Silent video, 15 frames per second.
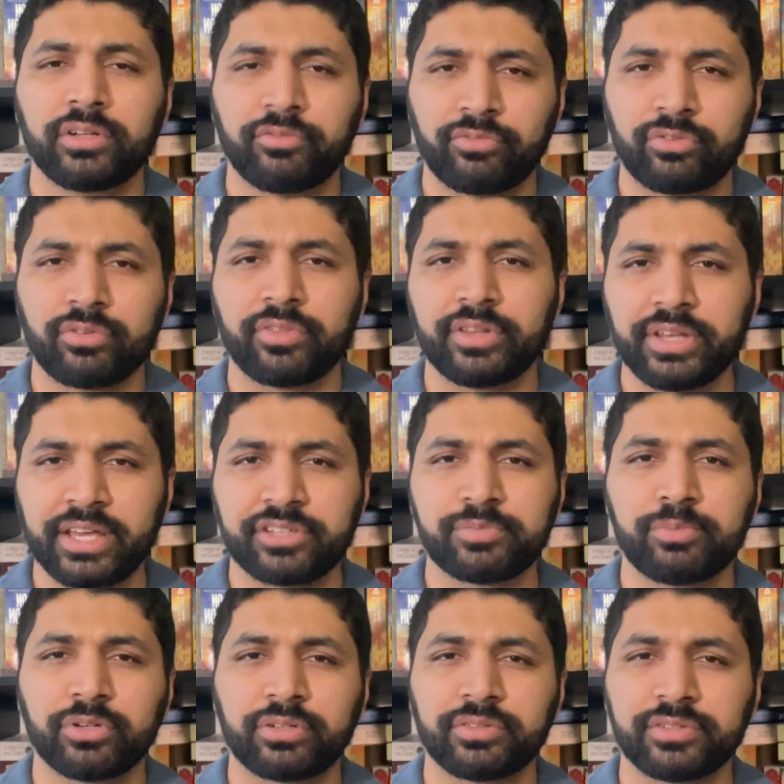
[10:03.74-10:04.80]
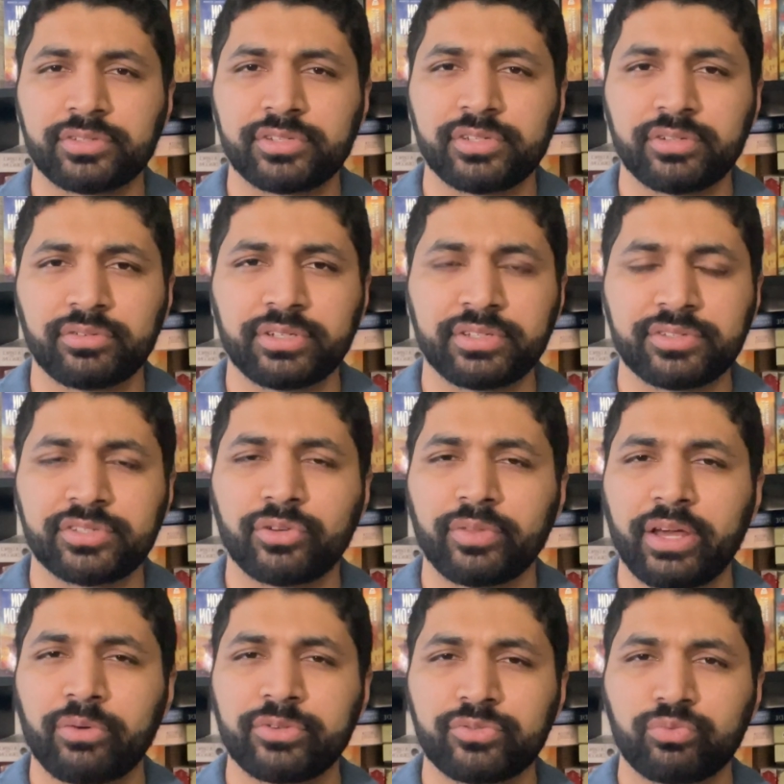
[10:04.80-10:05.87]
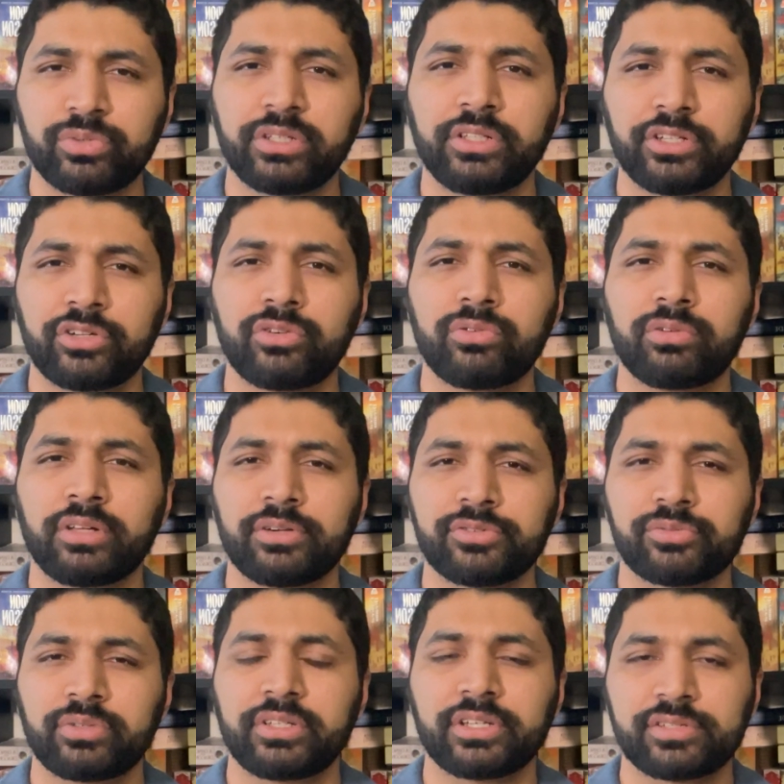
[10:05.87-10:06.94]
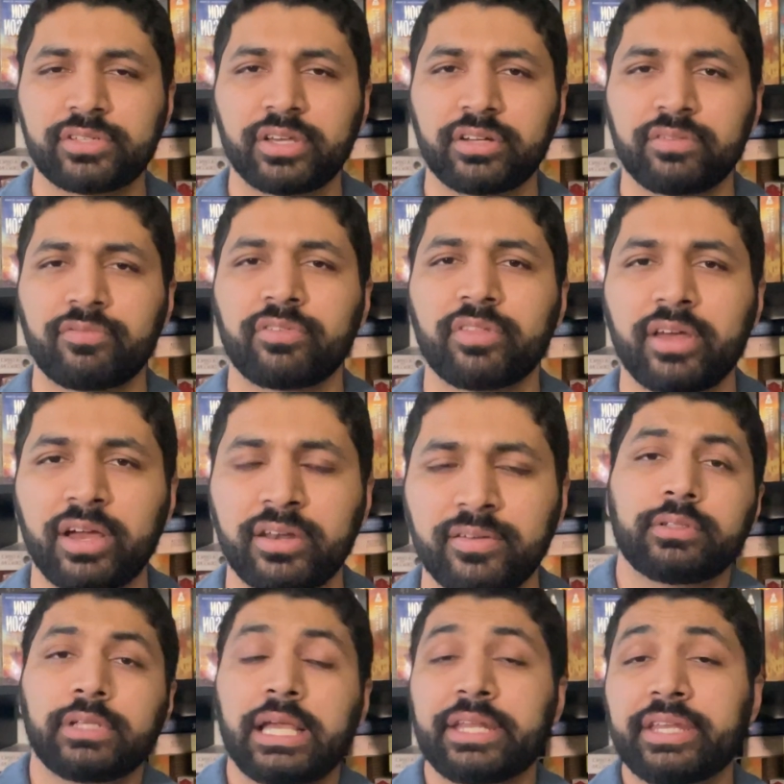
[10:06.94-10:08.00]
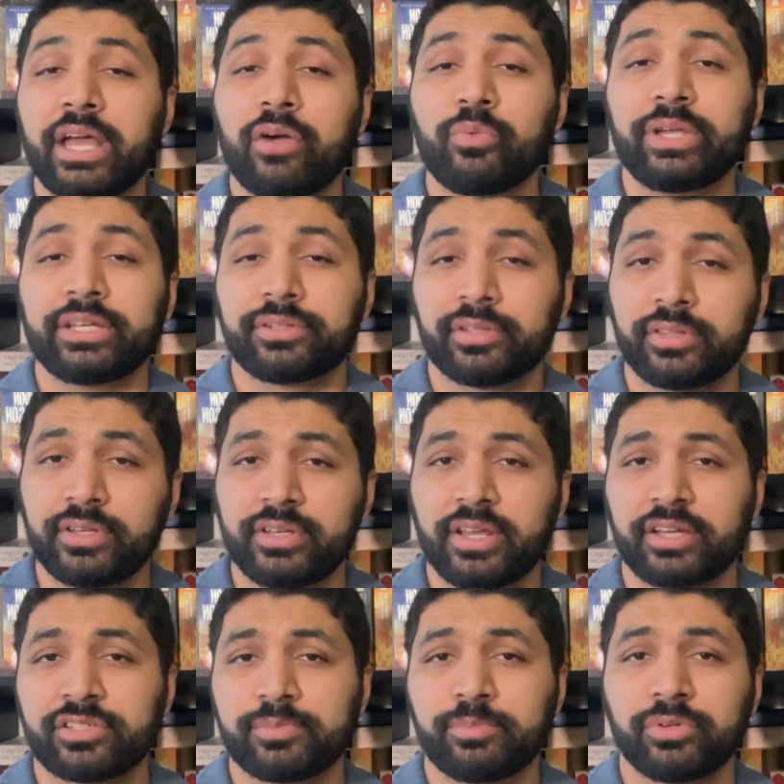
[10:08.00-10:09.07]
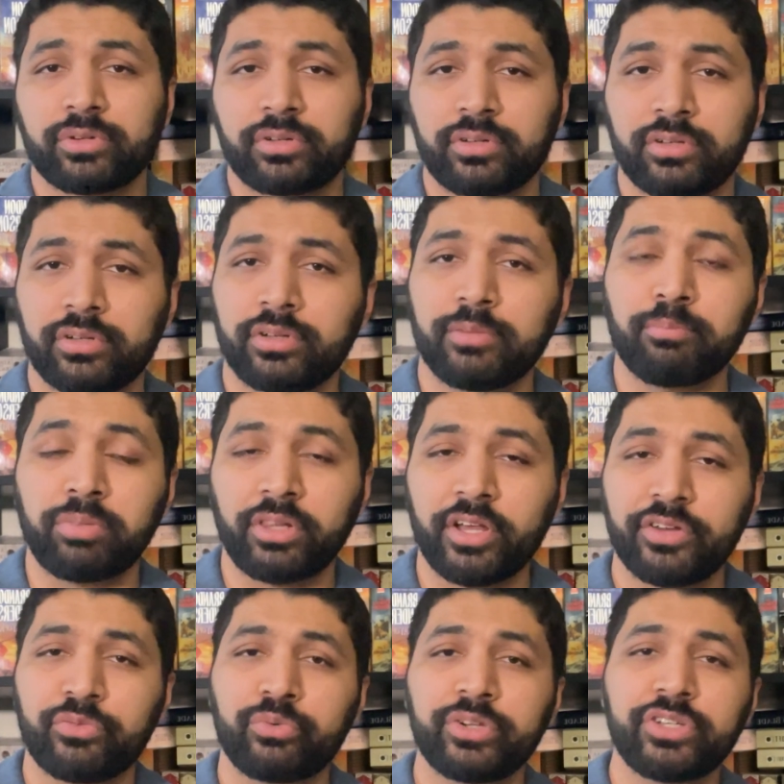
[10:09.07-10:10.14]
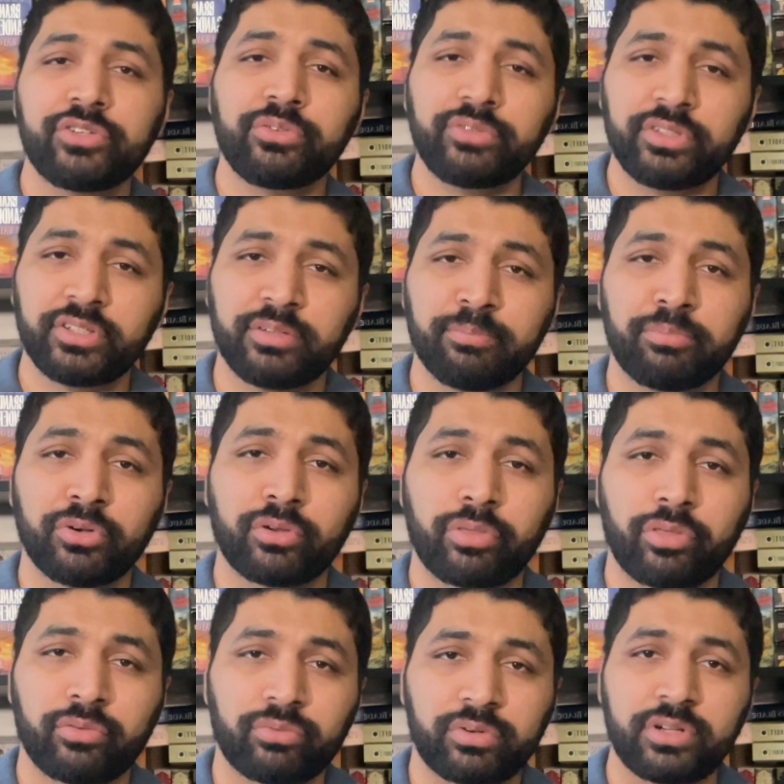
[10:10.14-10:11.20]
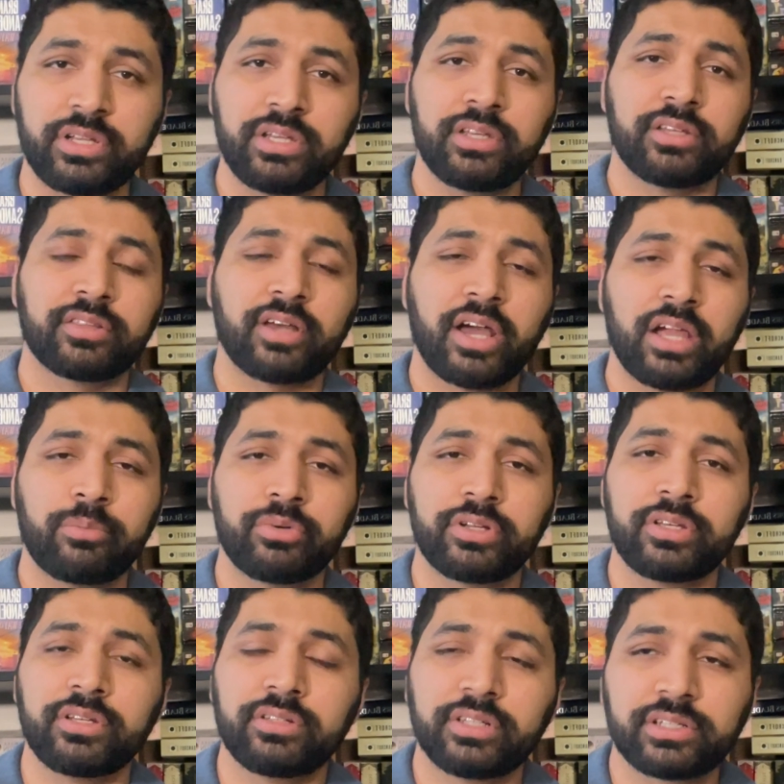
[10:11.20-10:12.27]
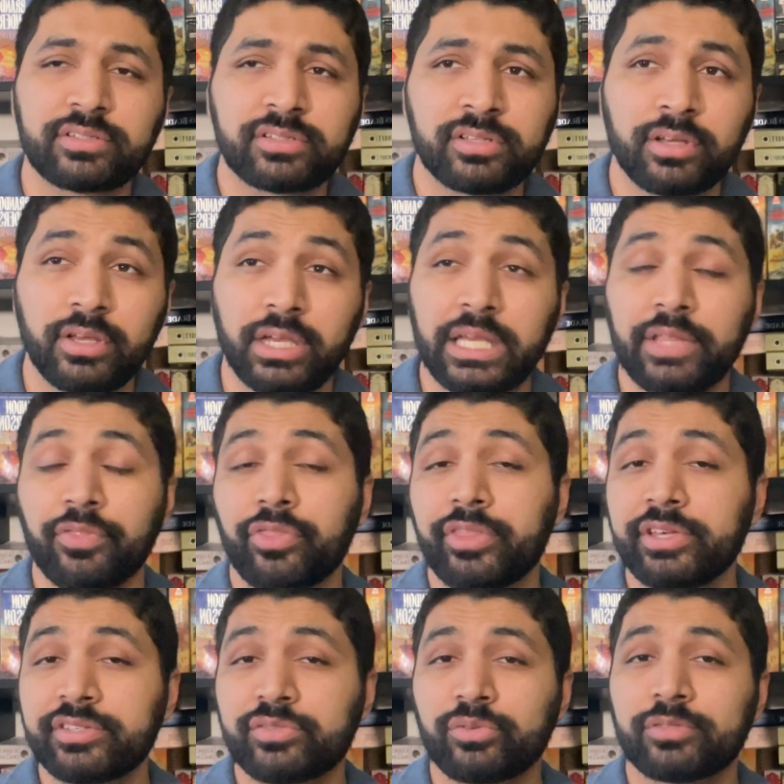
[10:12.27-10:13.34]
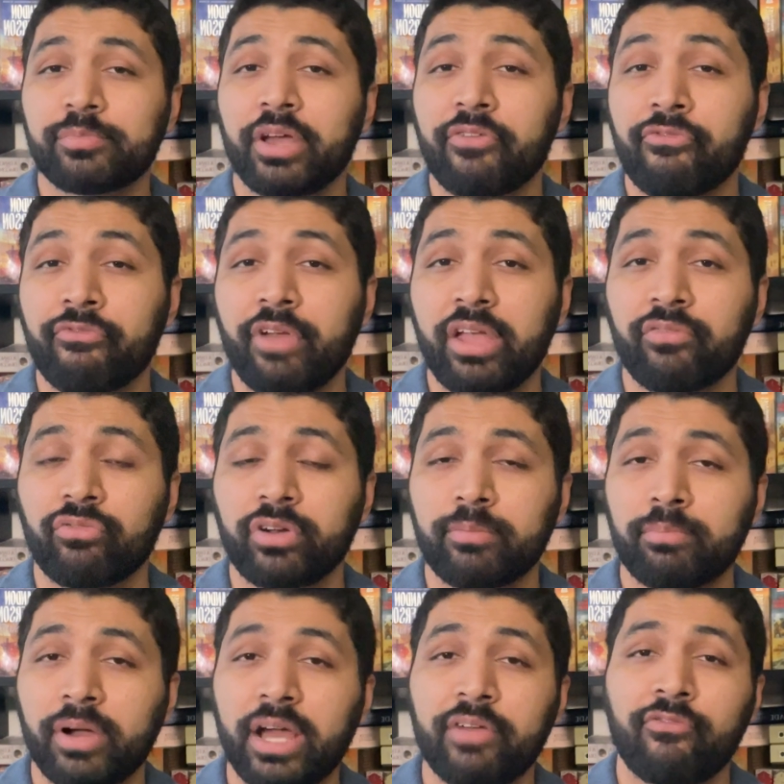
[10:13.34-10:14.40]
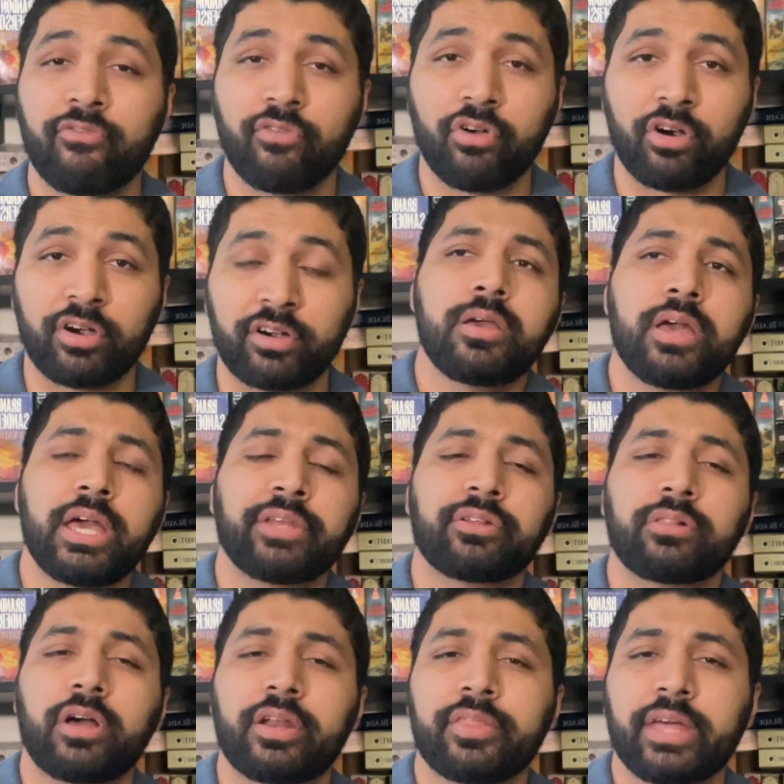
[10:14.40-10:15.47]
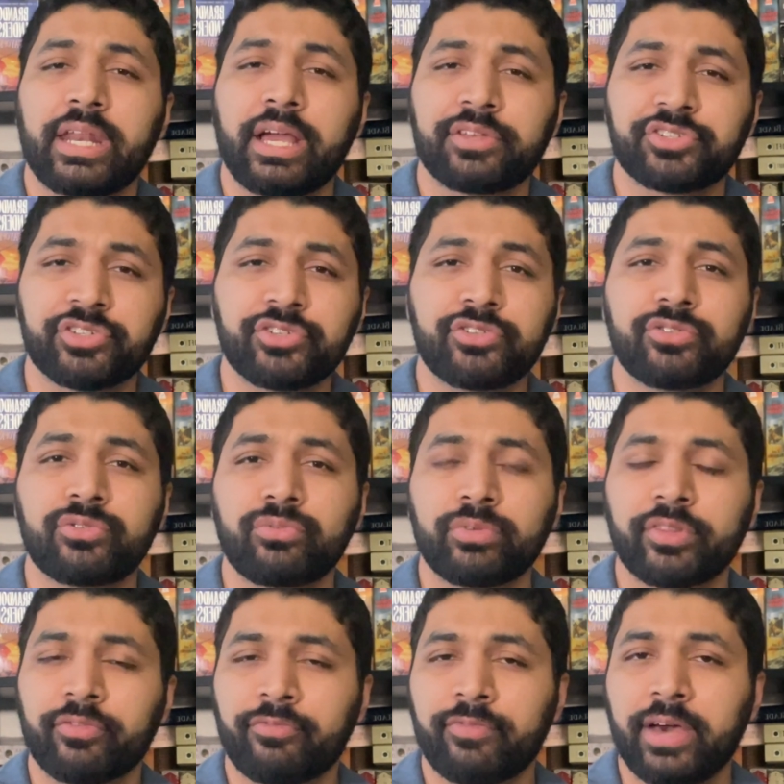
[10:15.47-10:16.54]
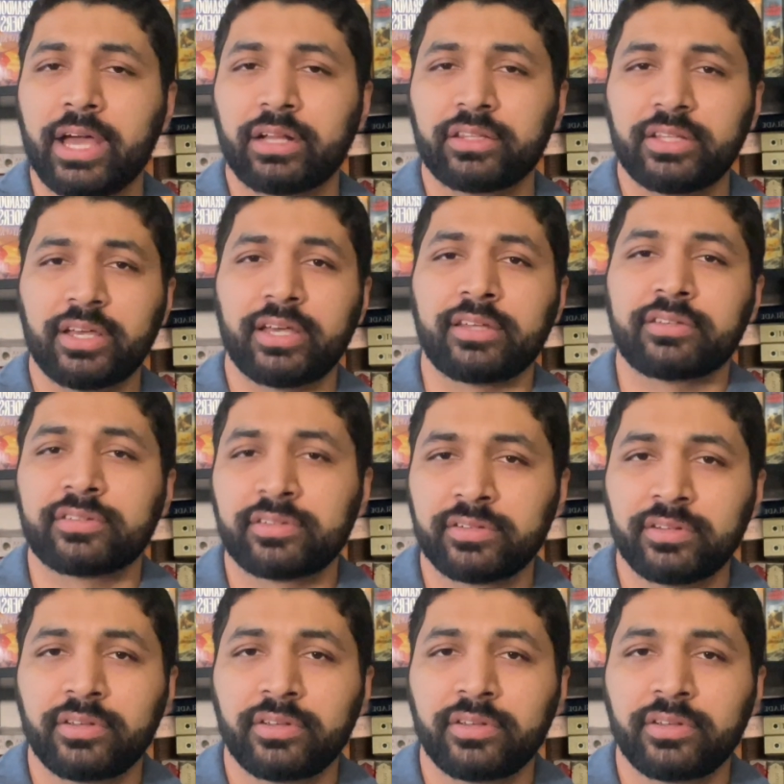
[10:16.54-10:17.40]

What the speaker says: the next book in the series. So that was really cool. I was really excited for that. And now we get to the next book, Blood Reunion, book 3 in the Hybrid Helix. This was my favorite by far. And a lot of that has to do with the fact that,